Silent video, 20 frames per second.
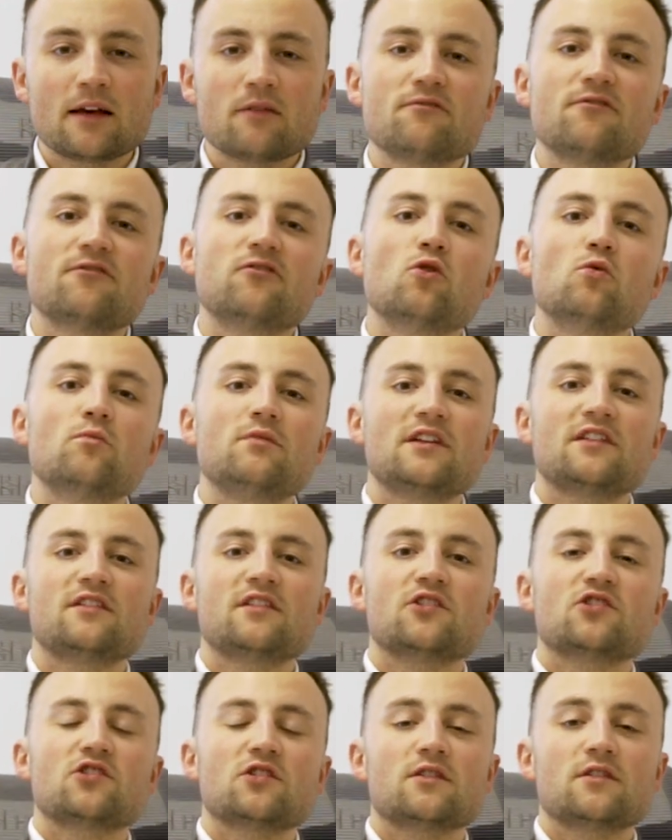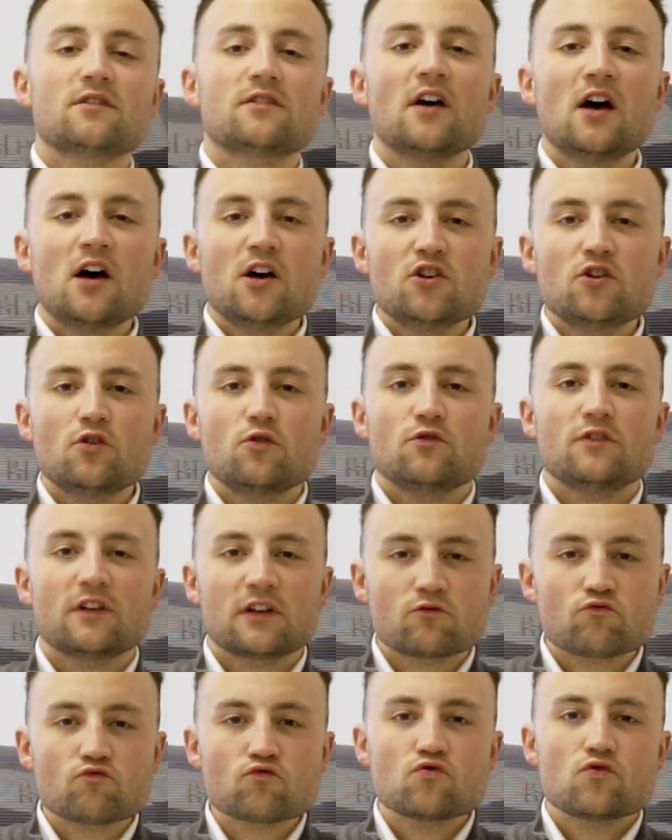informed decisions
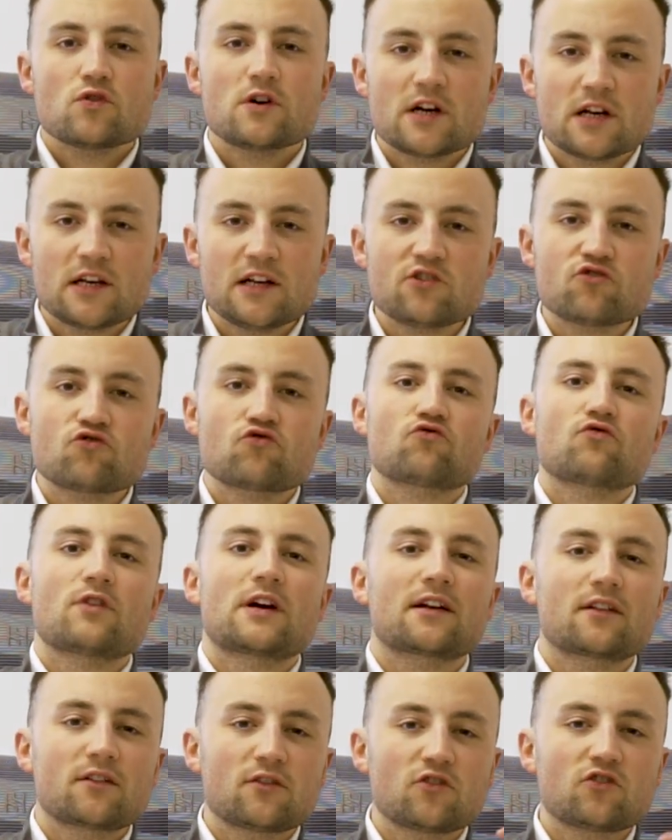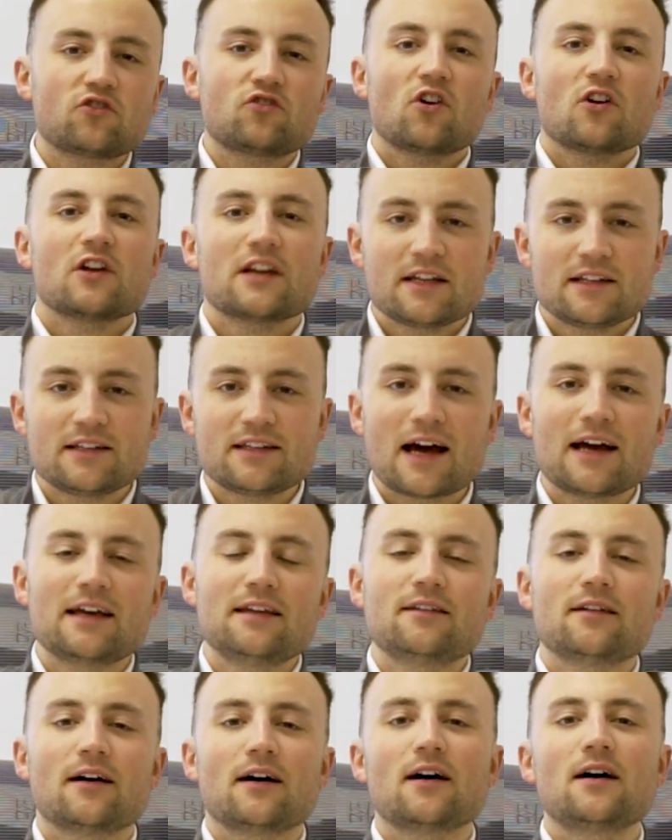using really strict, solid
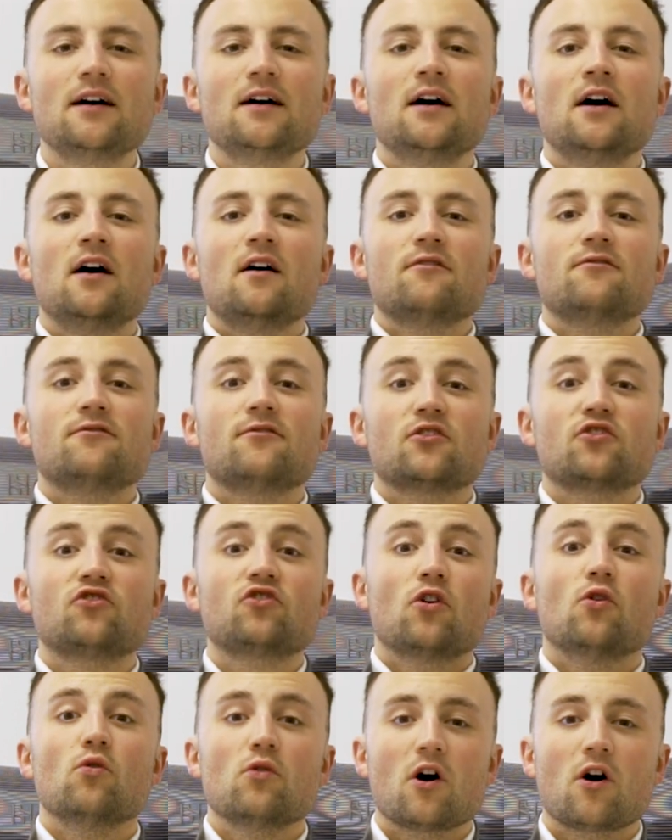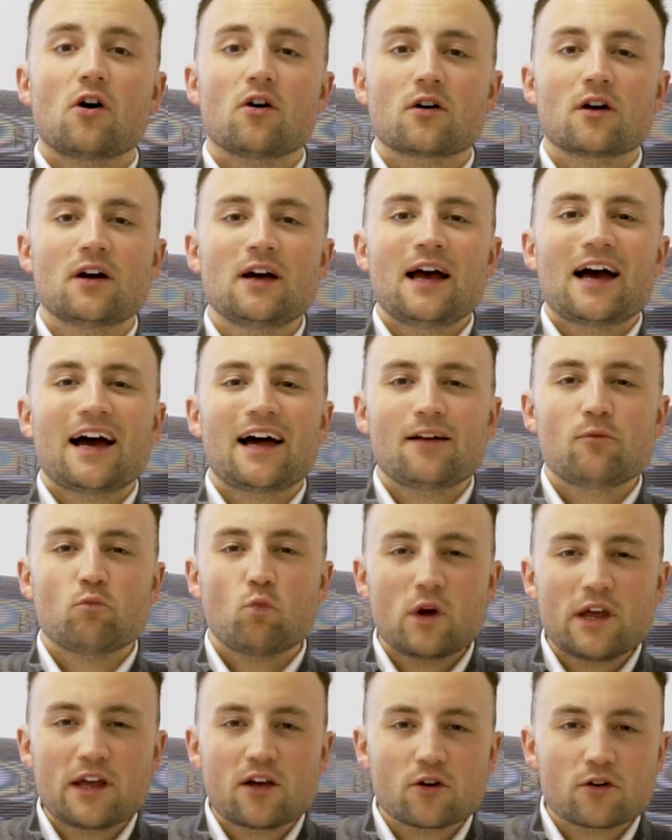data for too long. And
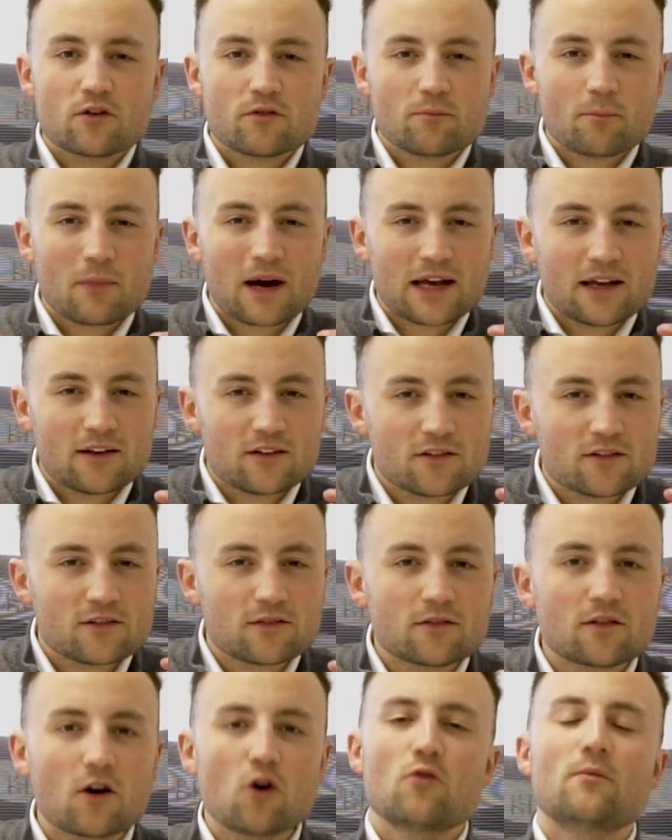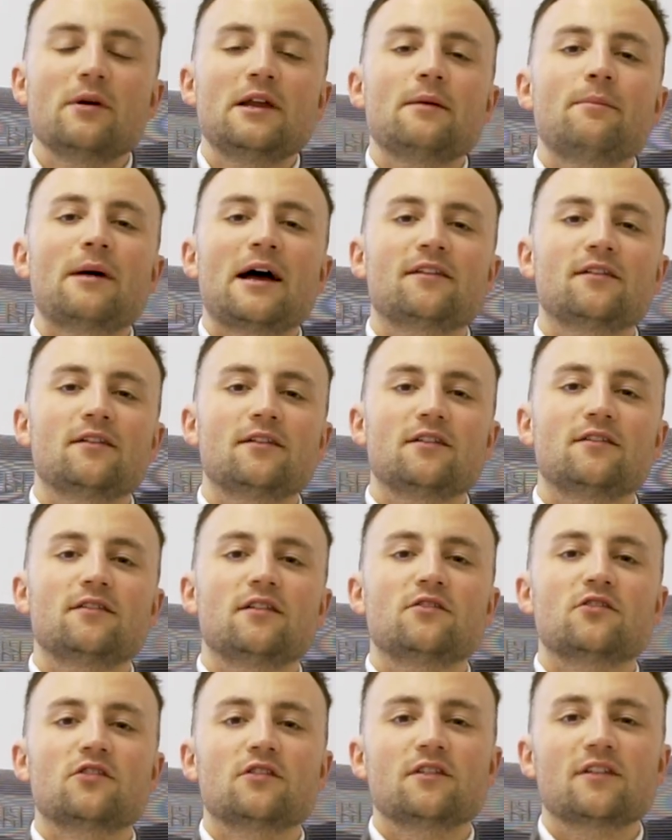we could have made so many better
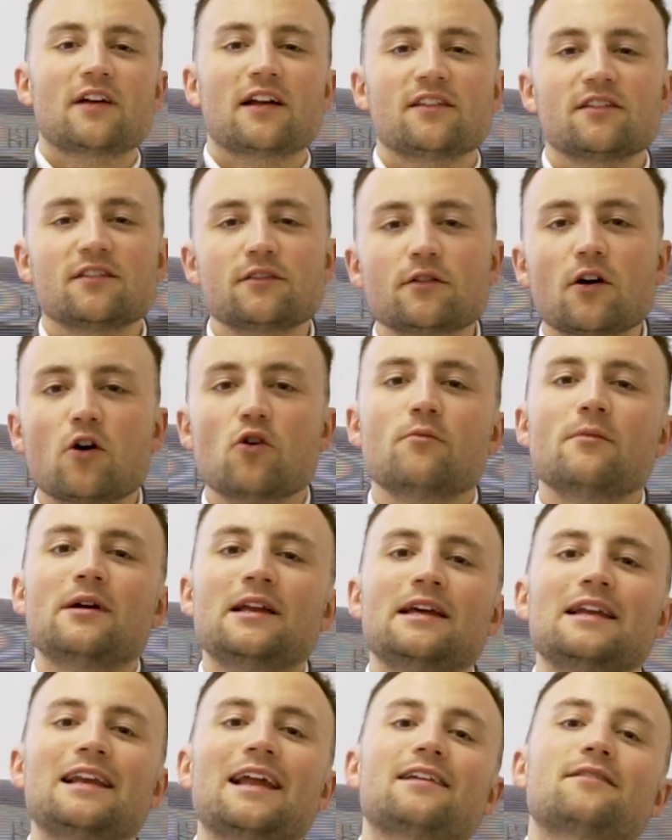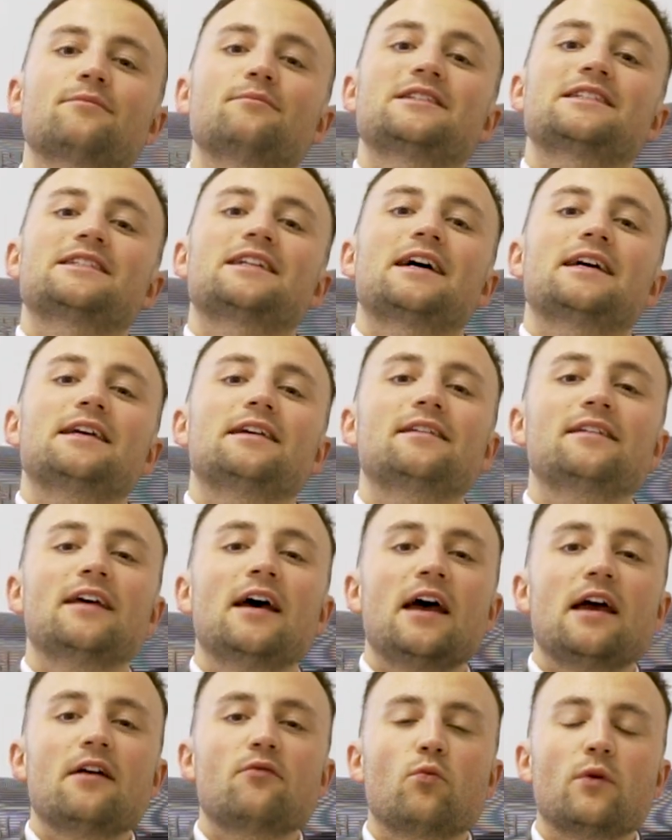decisions and so many less mistakes
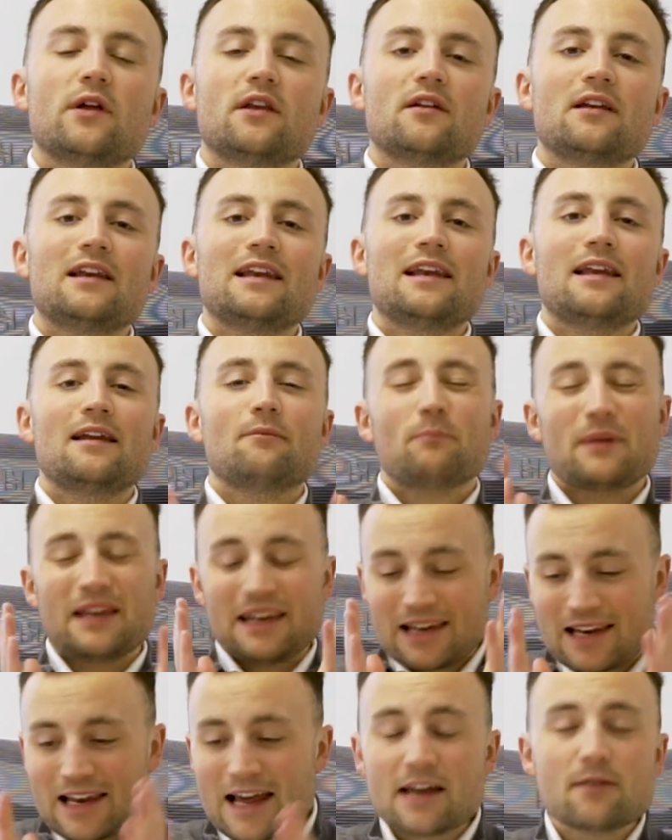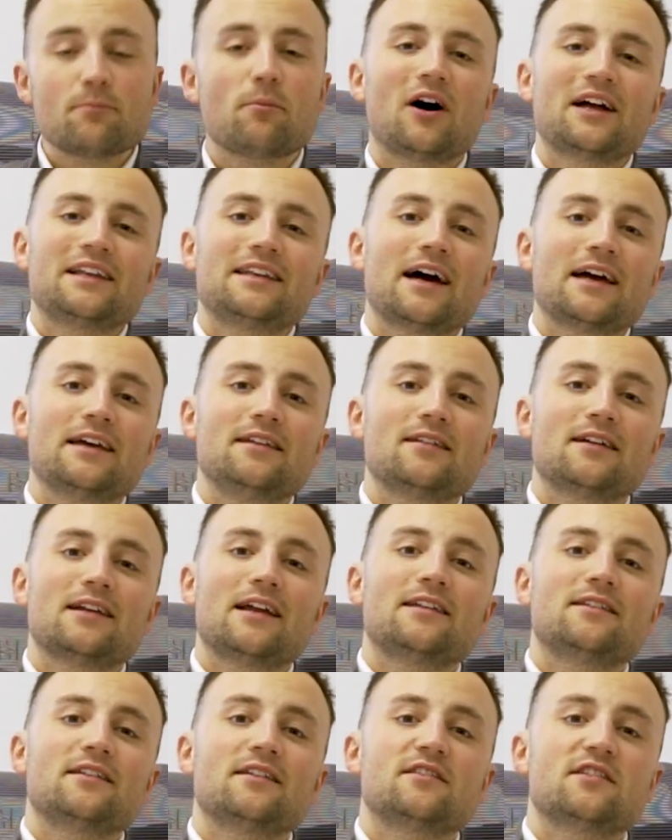if we'd been led by
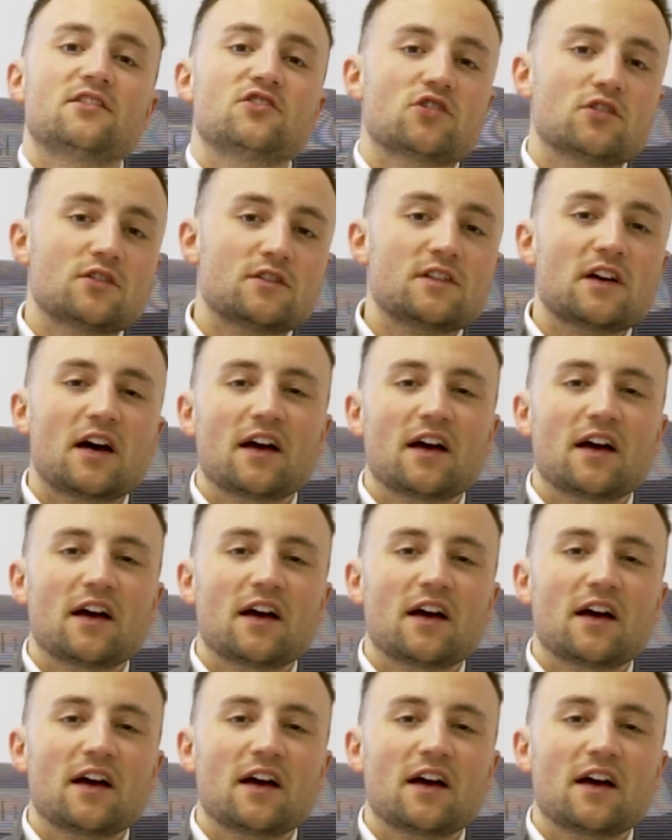data-led decisions